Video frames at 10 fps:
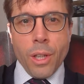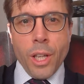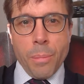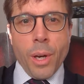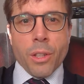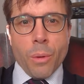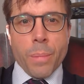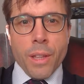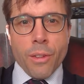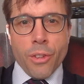it might not
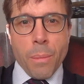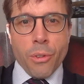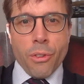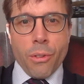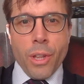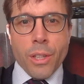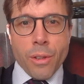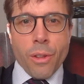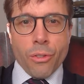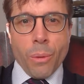be the same as the theta
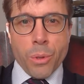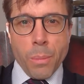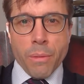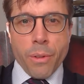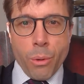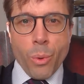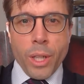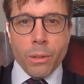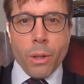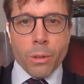that's optimal for the real
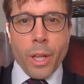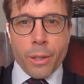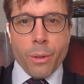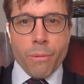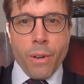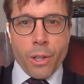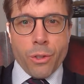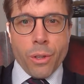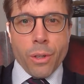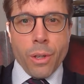log likelihood
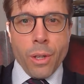function.